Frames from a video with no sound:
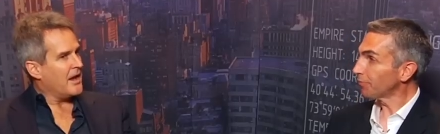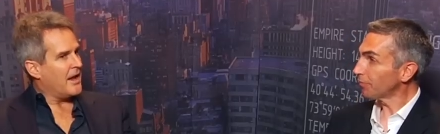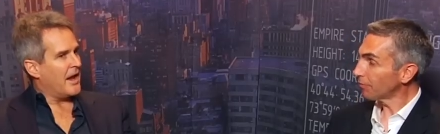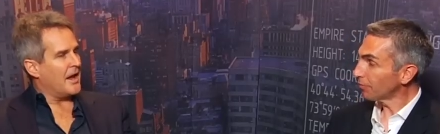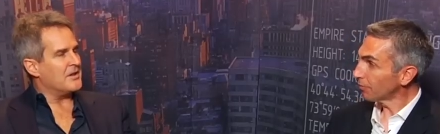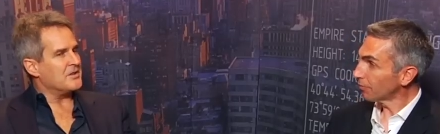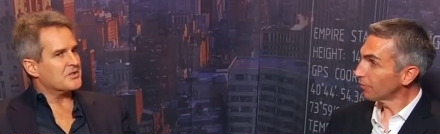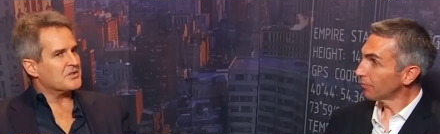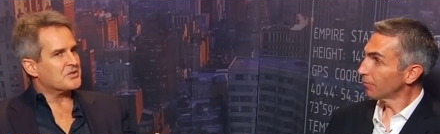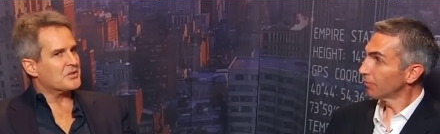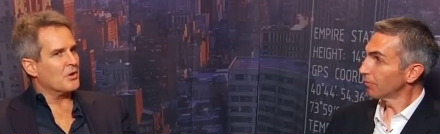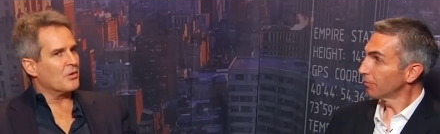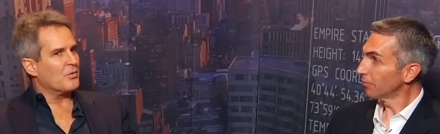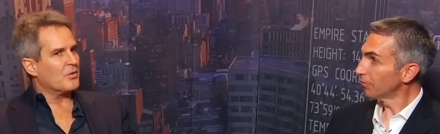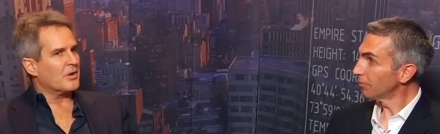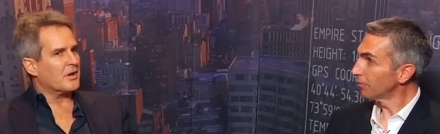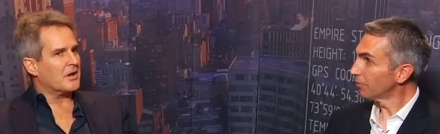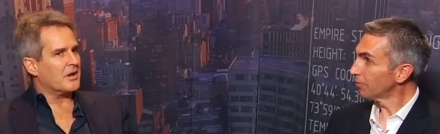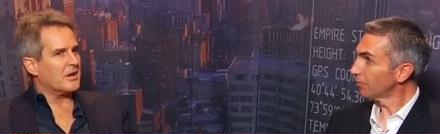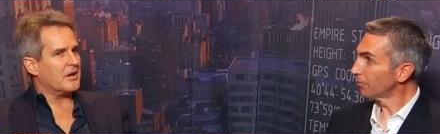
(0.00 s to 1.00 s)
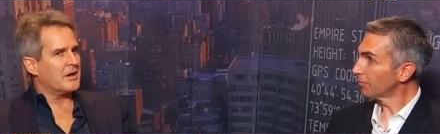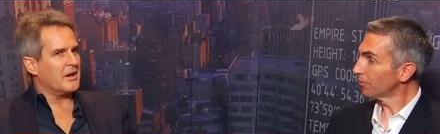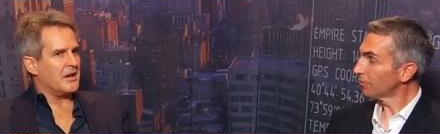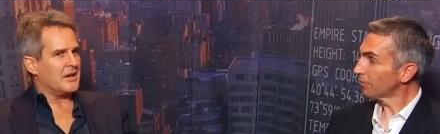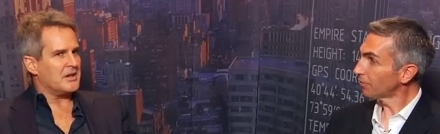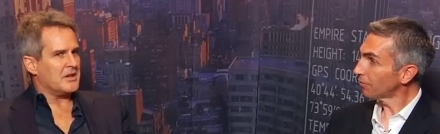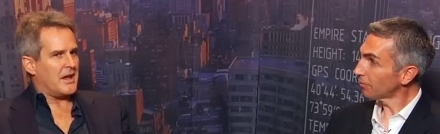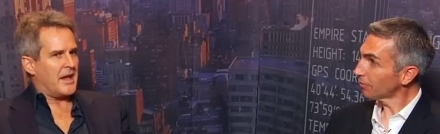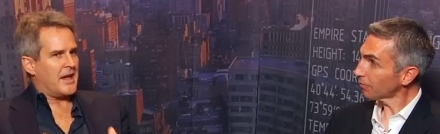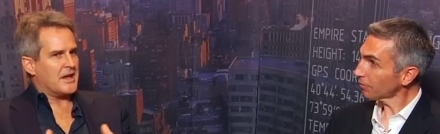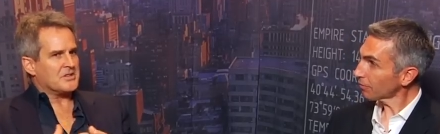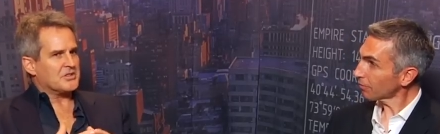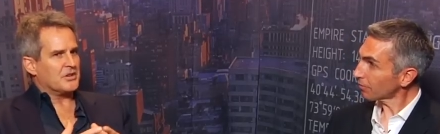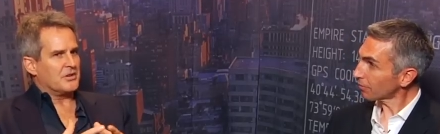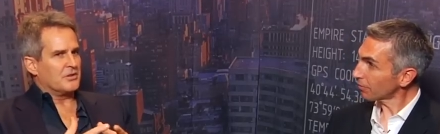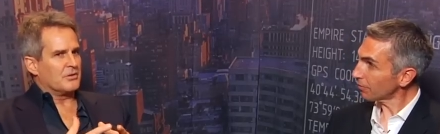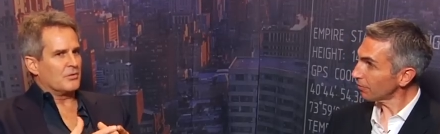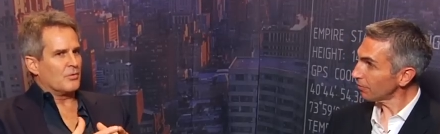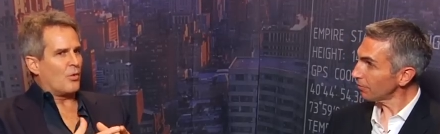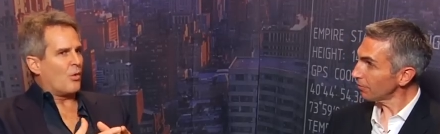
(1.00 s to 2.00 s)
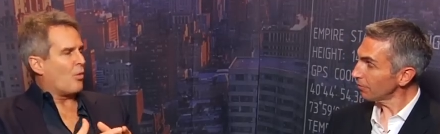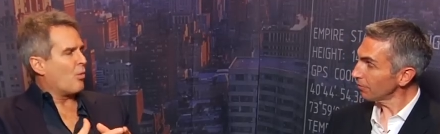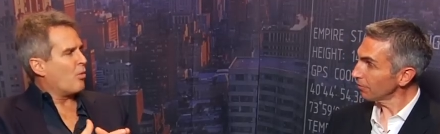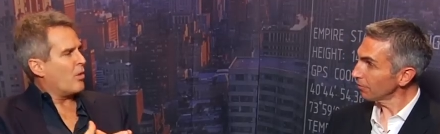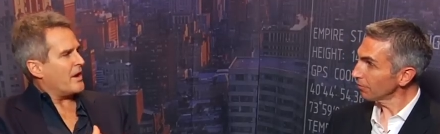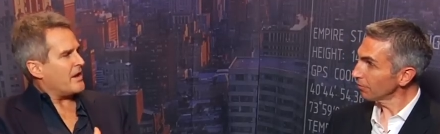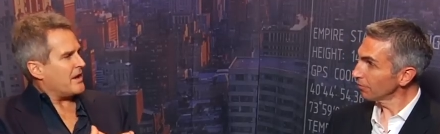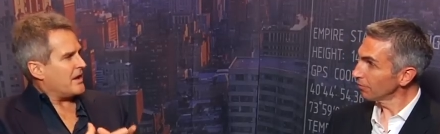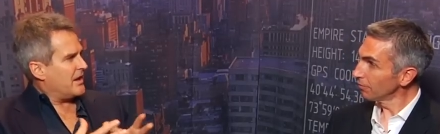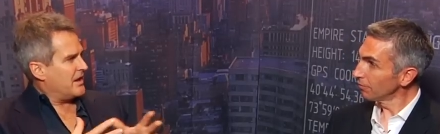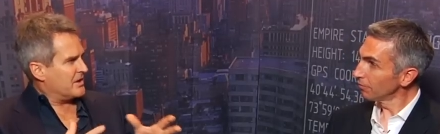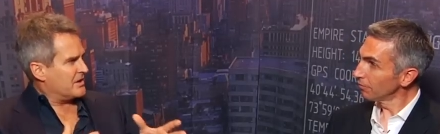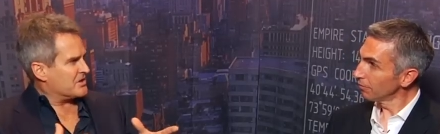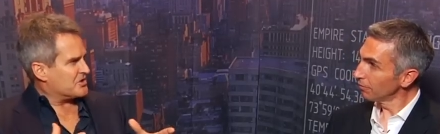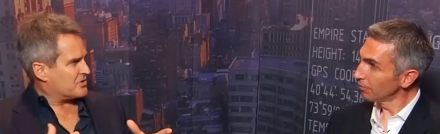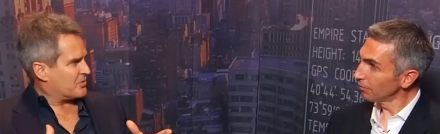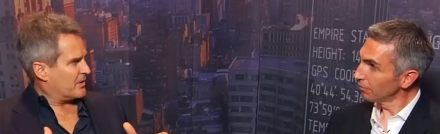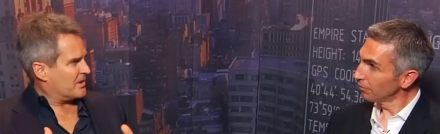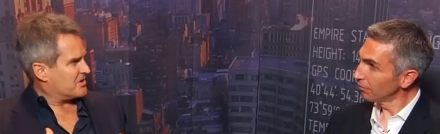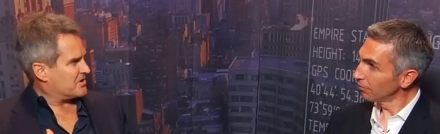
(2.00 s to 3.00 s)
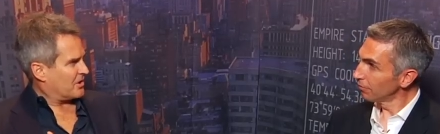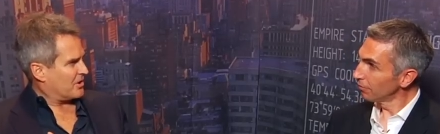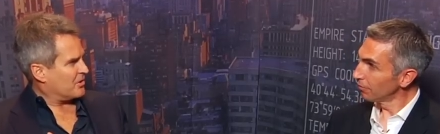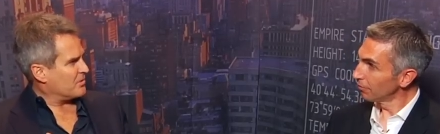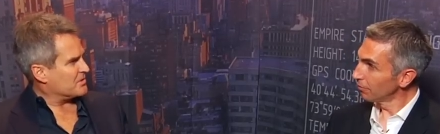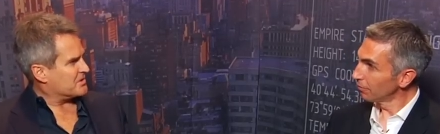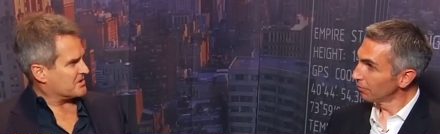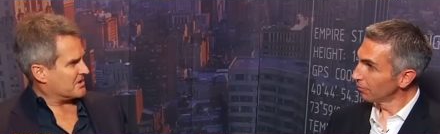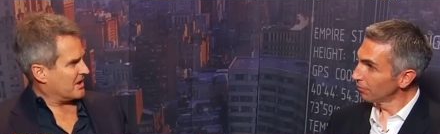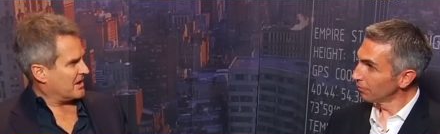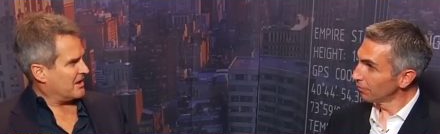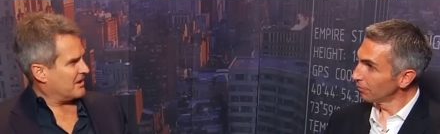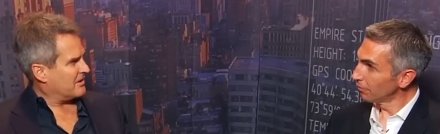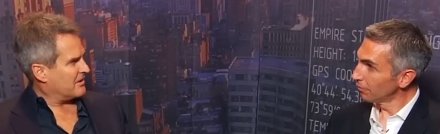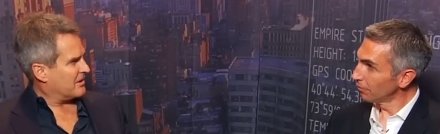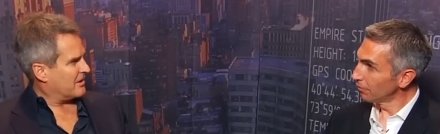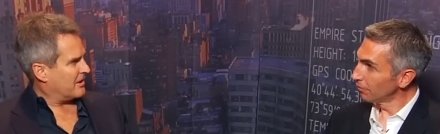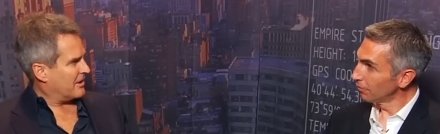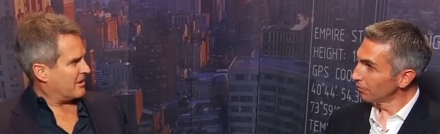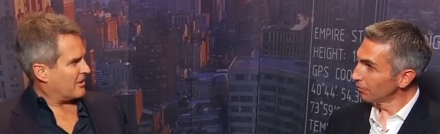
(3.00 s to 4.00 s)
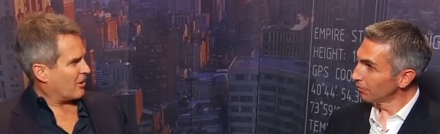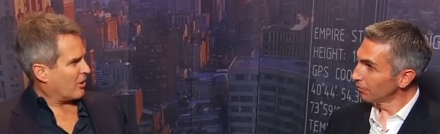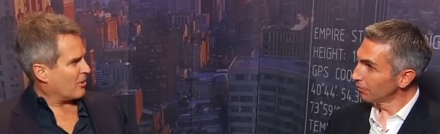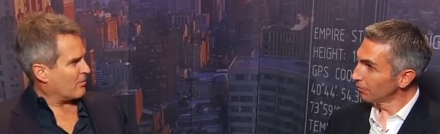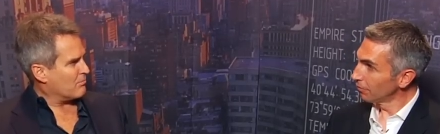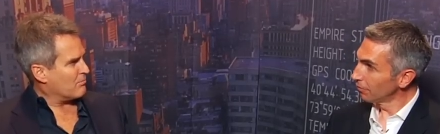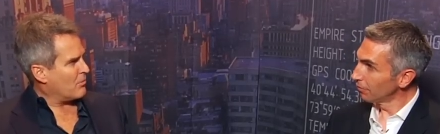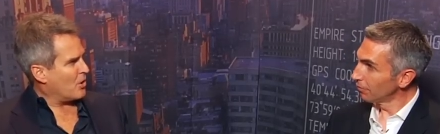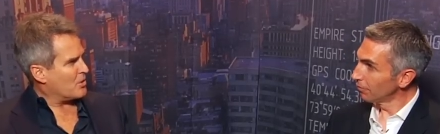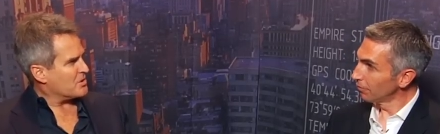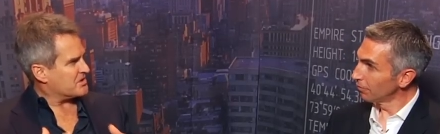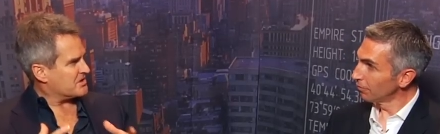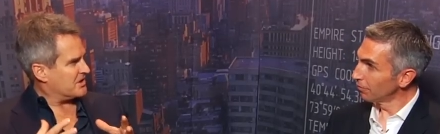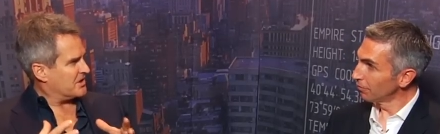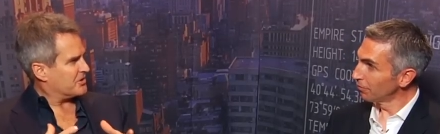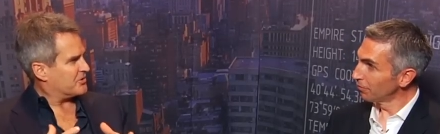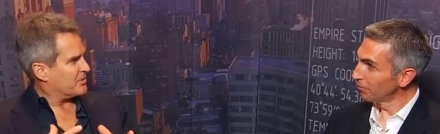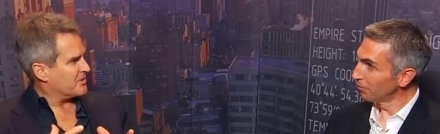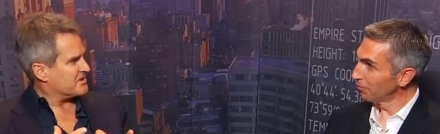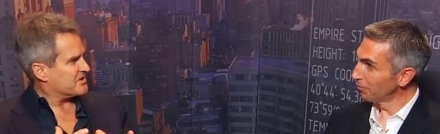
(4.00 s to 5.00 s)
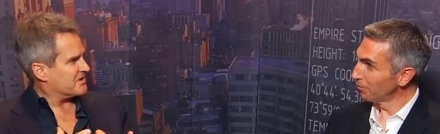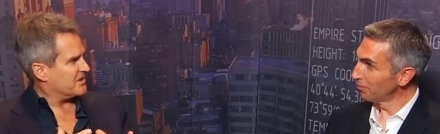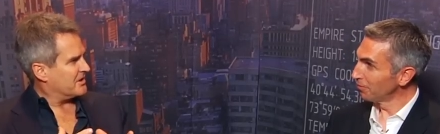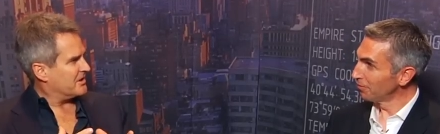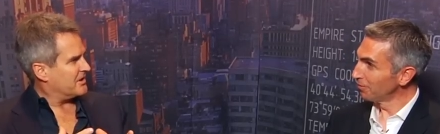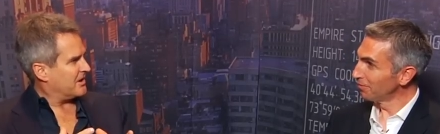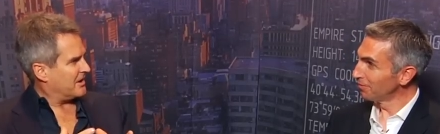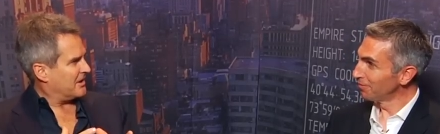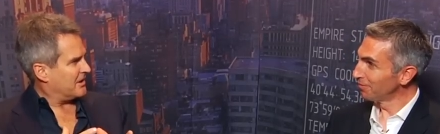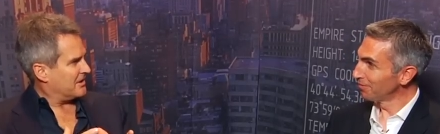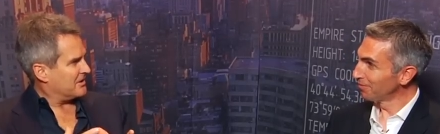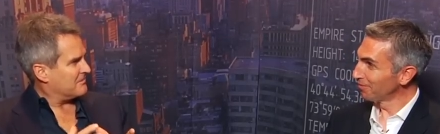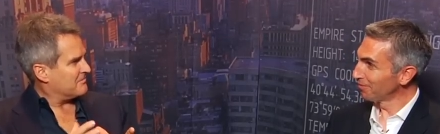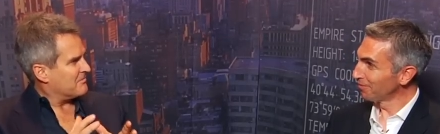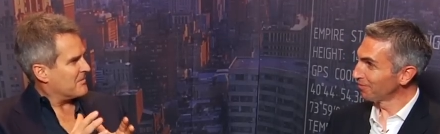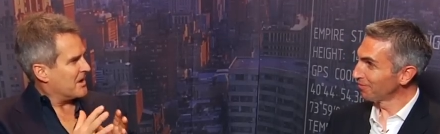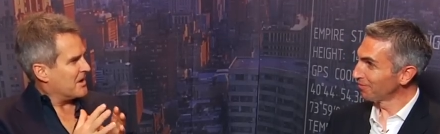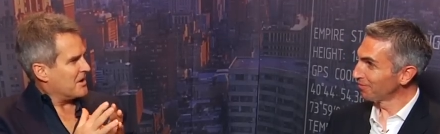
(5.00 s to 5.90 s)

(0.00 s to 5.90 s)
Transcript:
Speaker 1: and so can I ask you what industries are you seeing that are most interested in